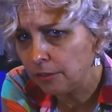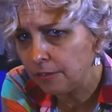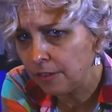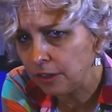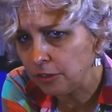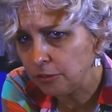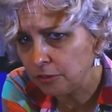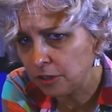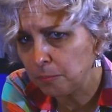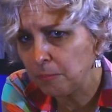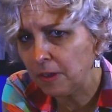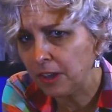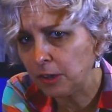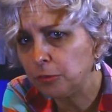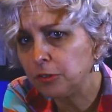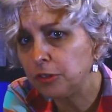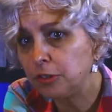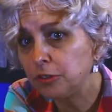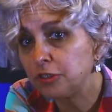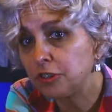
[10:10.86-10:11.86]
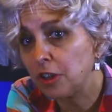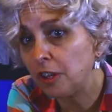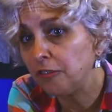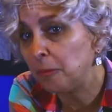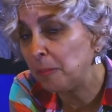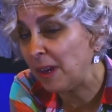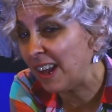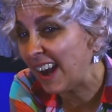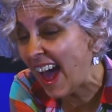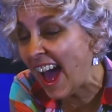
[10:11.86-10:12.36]
that you can make with yourself
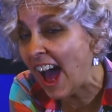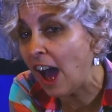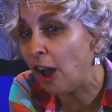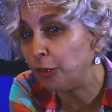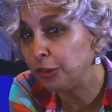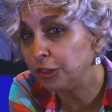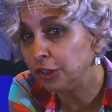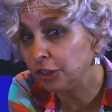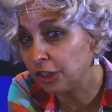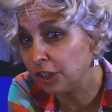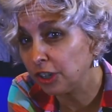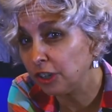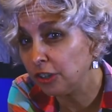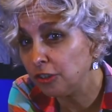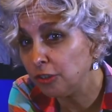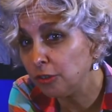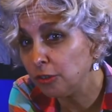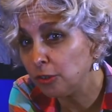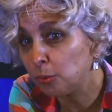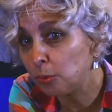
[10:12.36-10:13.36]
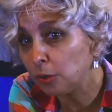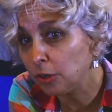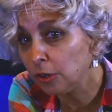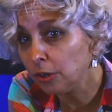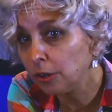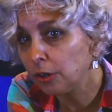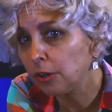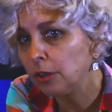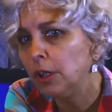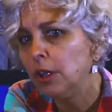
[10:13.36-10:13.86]
about how you're going to do the
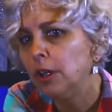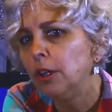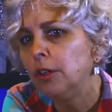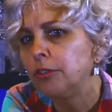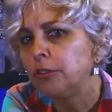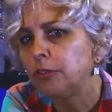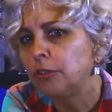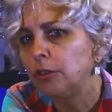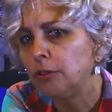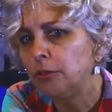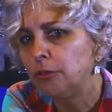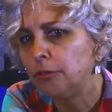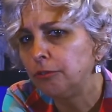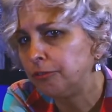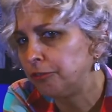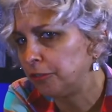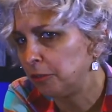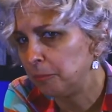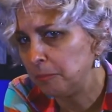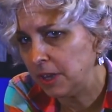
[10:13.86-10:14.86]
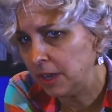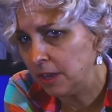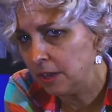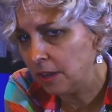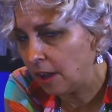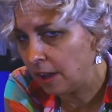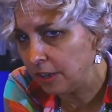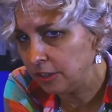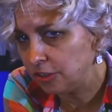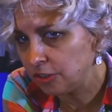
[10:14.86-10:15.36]
work. So for me,
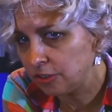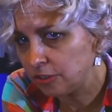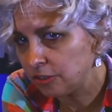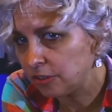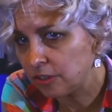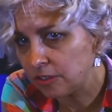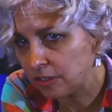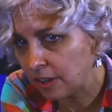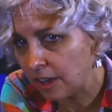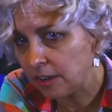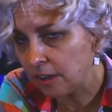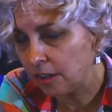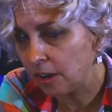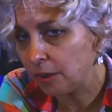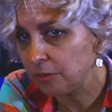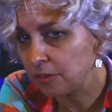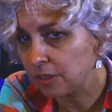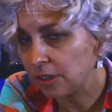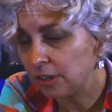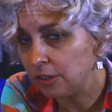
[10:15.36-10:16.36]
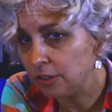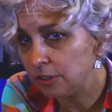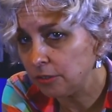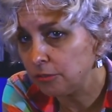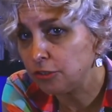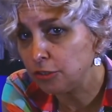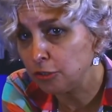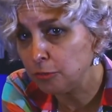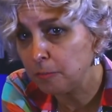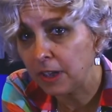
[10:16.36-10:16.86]
I just decided I was going to do
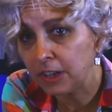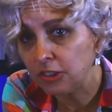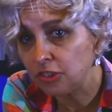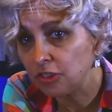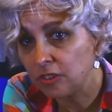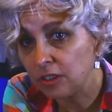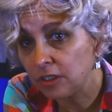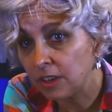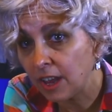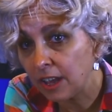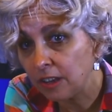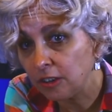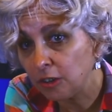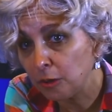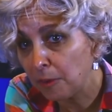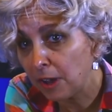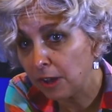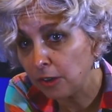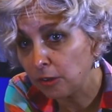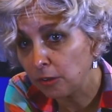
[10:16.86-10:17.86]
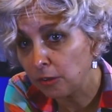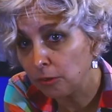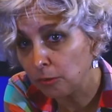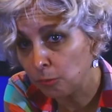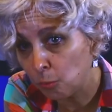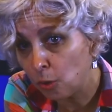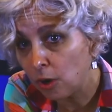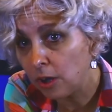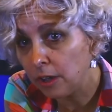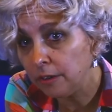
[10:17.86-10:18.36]
2 pages a day no matter
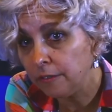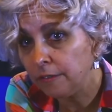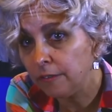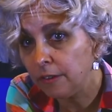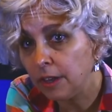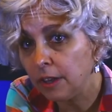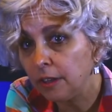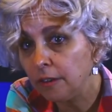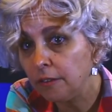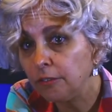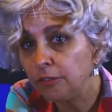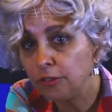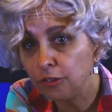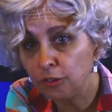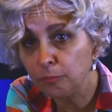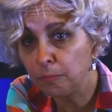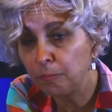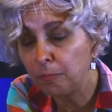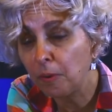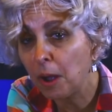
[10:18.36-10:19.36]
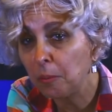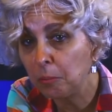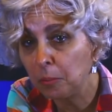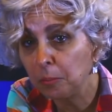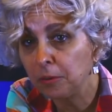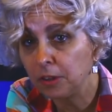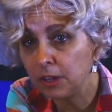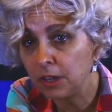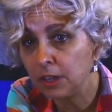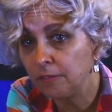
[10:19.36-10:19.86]
what. And you
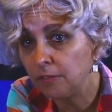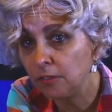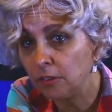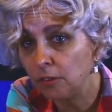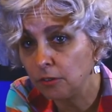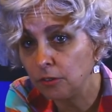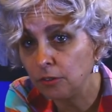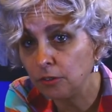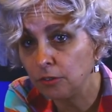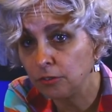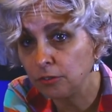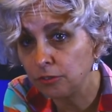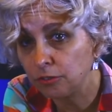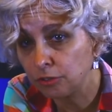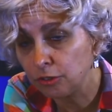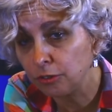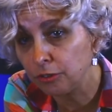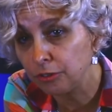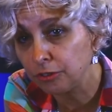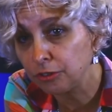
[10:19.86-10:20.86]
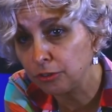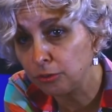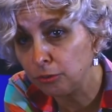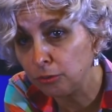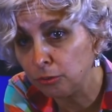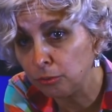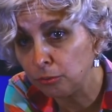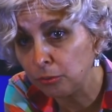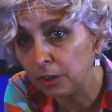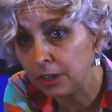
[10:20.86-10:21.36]
probably, even though you're still in
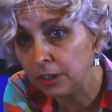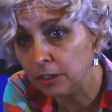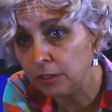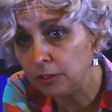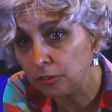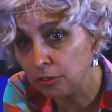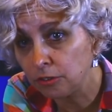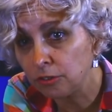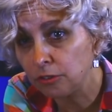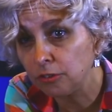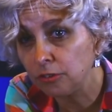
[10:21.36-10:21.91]
school, right, you